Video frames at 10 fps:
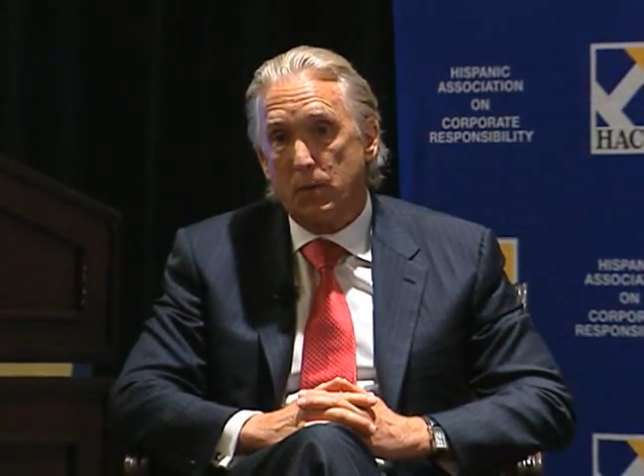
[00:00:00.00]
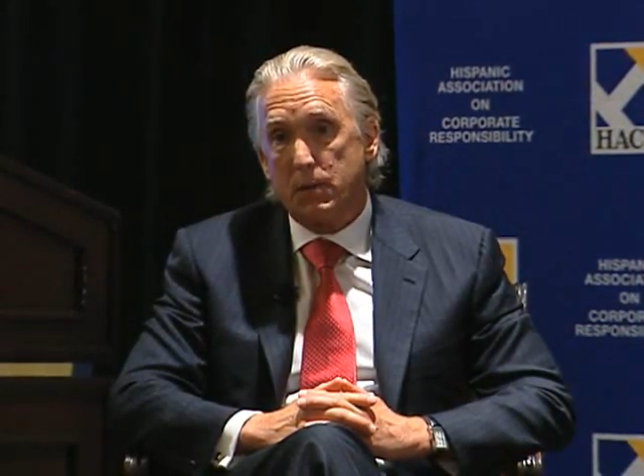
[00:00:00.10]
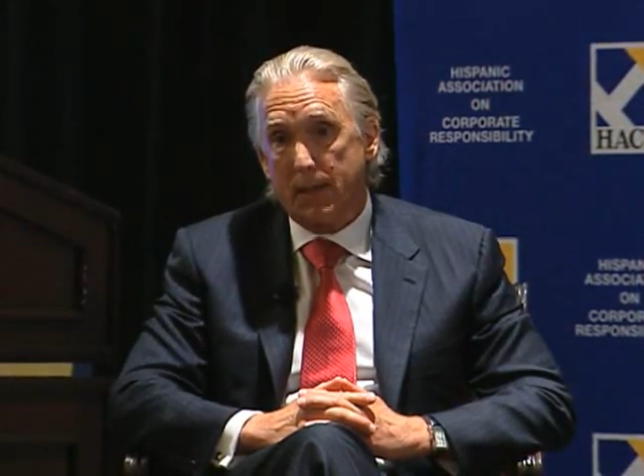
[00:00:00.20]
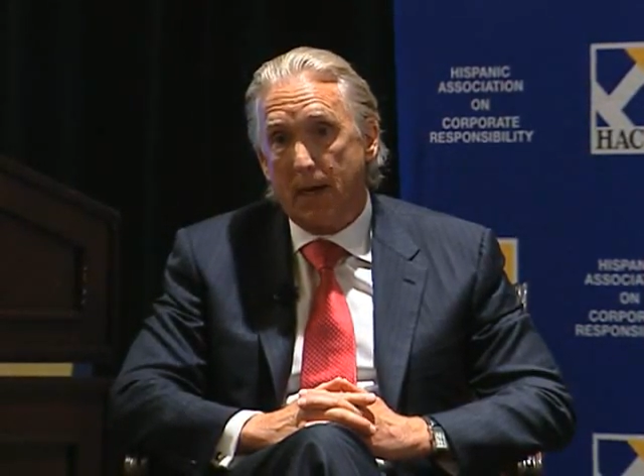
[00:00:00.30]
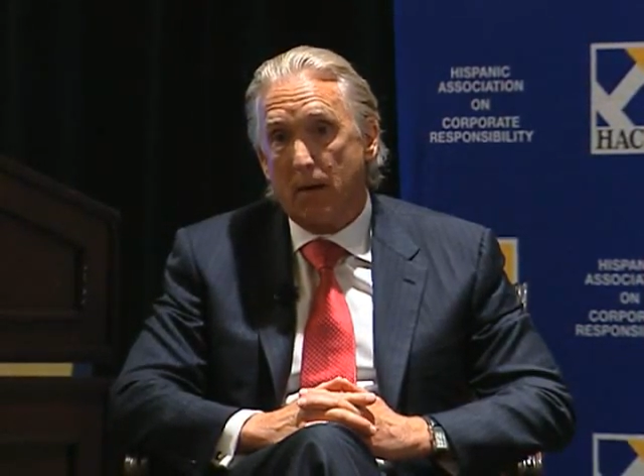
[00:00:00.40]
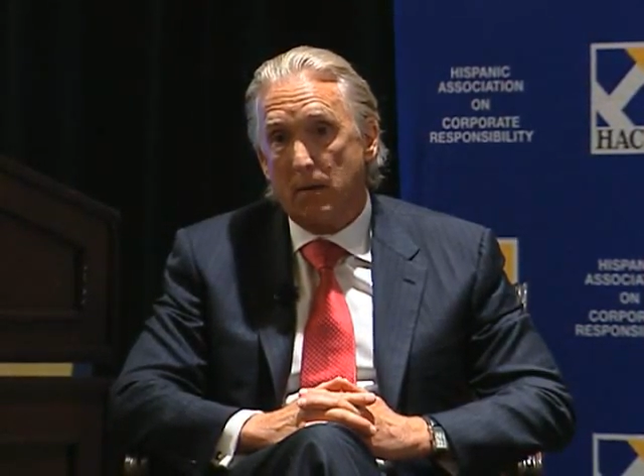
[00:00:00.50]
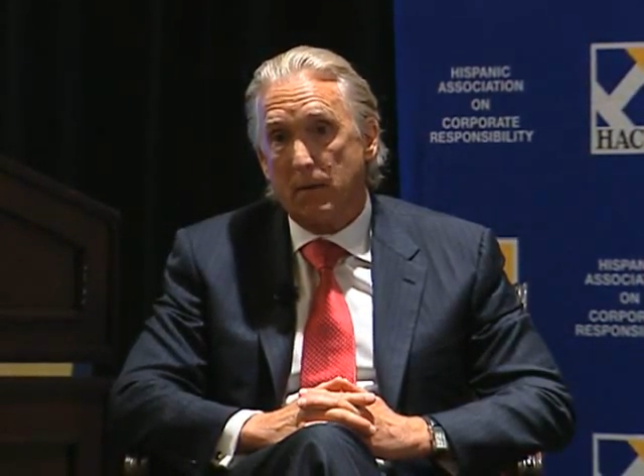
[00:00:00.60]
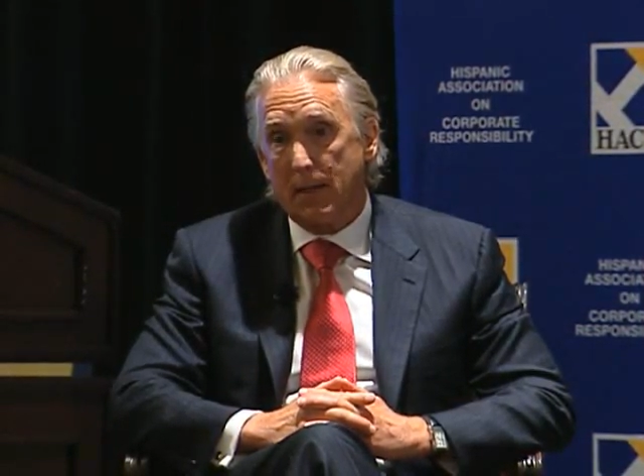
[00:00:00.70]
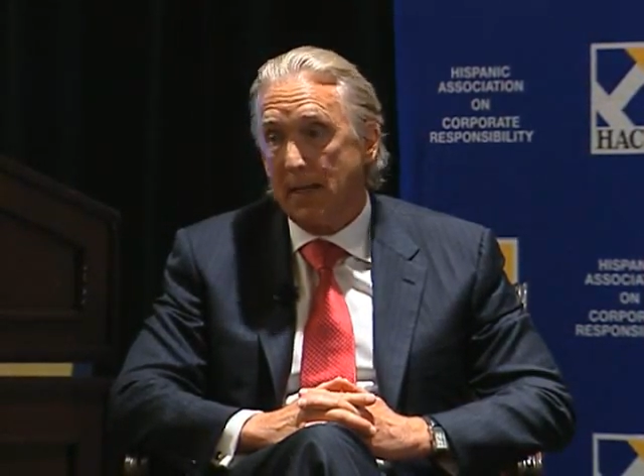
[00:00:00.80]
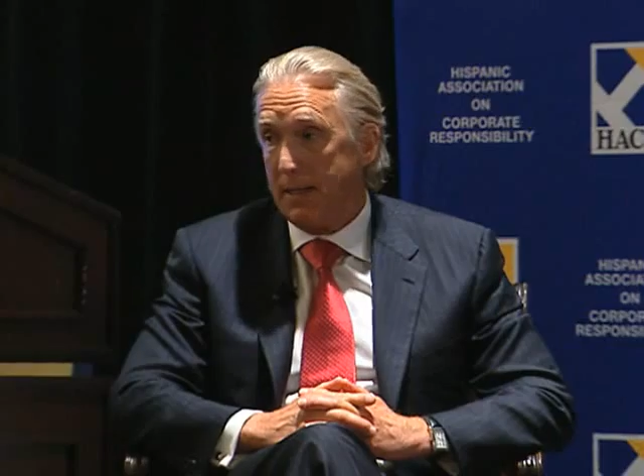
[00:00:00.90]
was
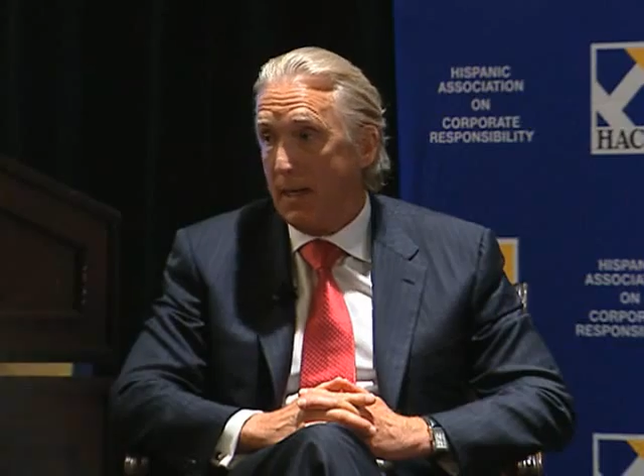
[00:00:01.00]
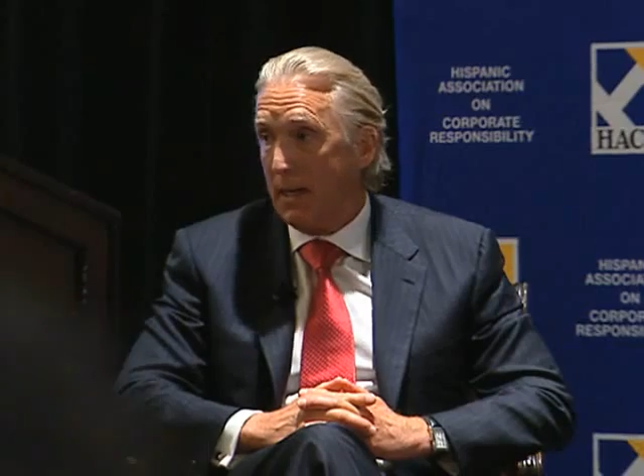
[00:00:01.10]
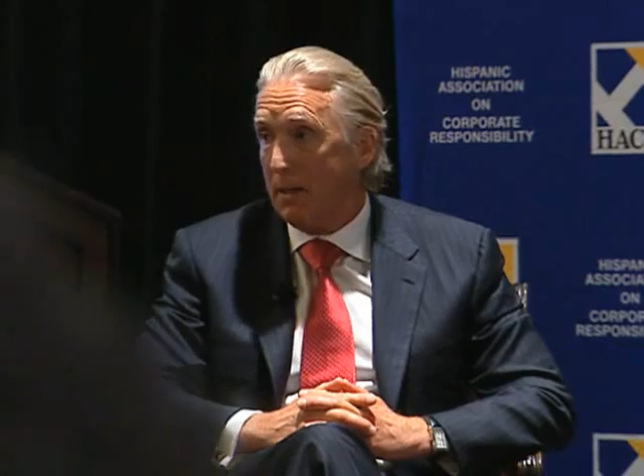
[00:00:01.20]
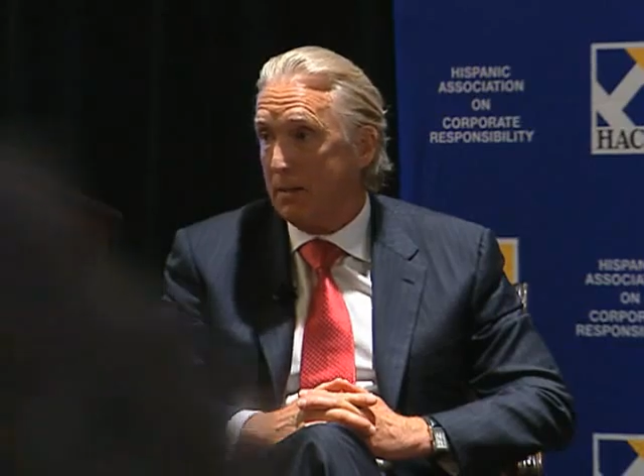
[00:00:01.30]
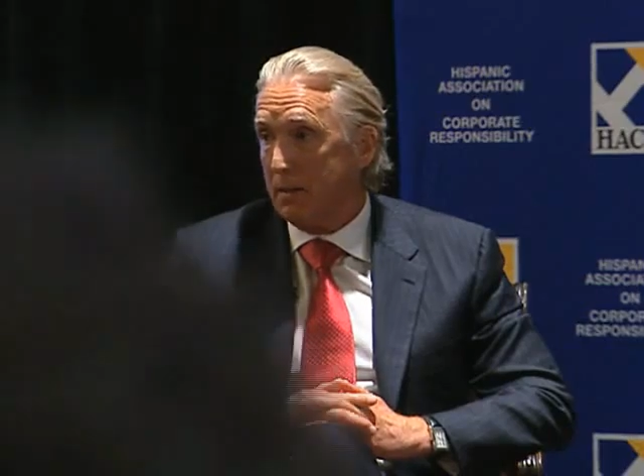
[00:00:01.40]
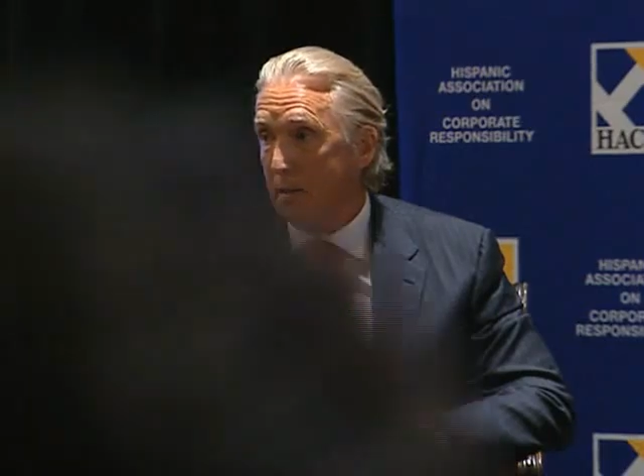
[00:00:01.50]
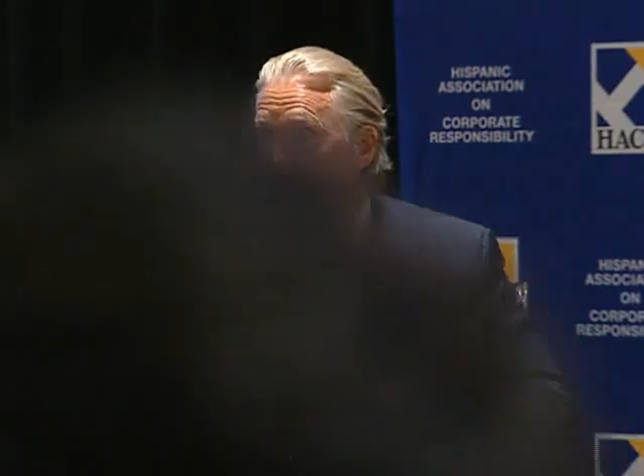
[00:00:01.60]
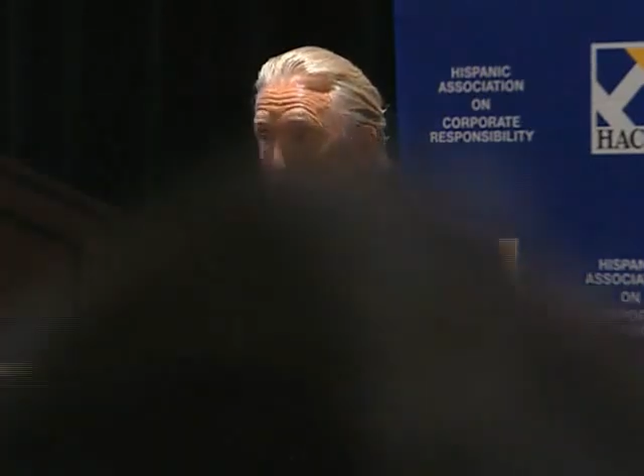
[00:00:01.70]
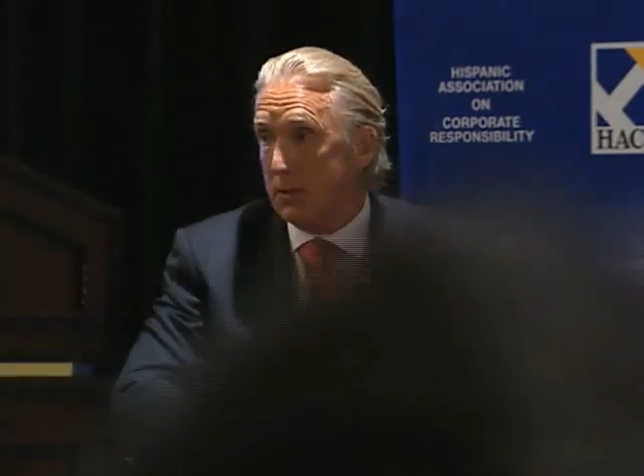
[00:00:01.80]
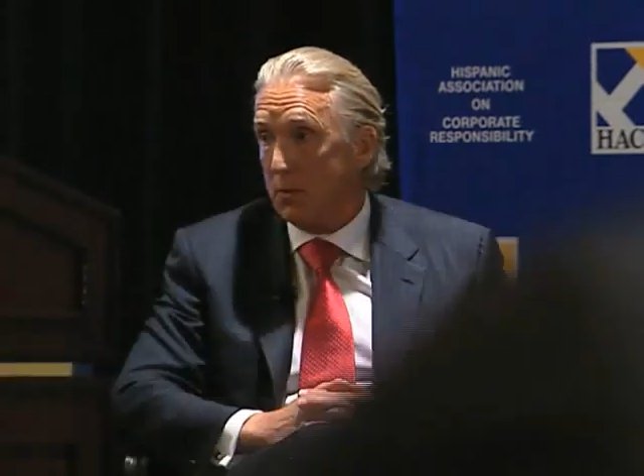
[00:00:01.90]
there that day to
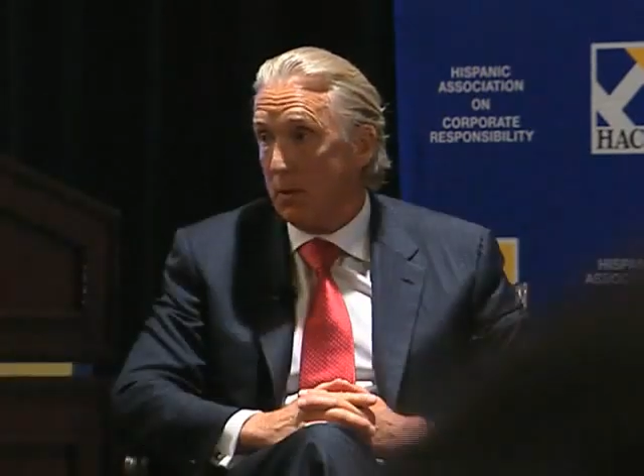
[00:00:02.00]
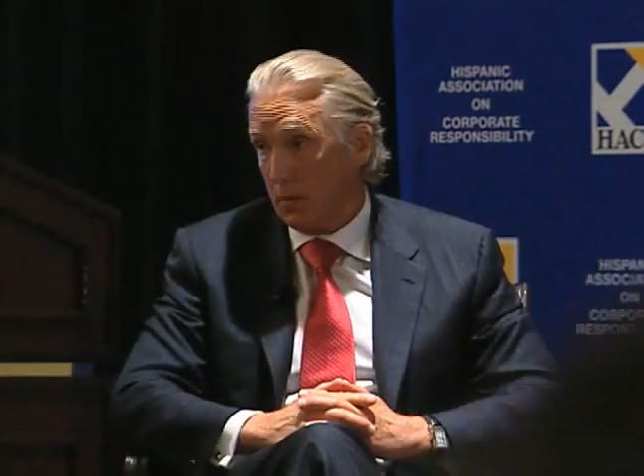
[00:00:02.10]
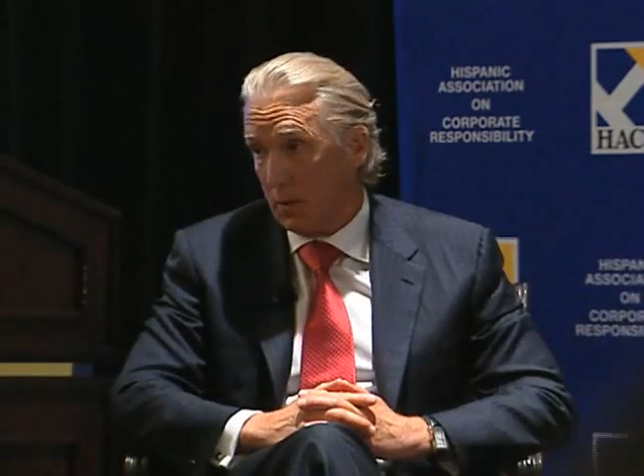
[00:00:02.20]
cover that story.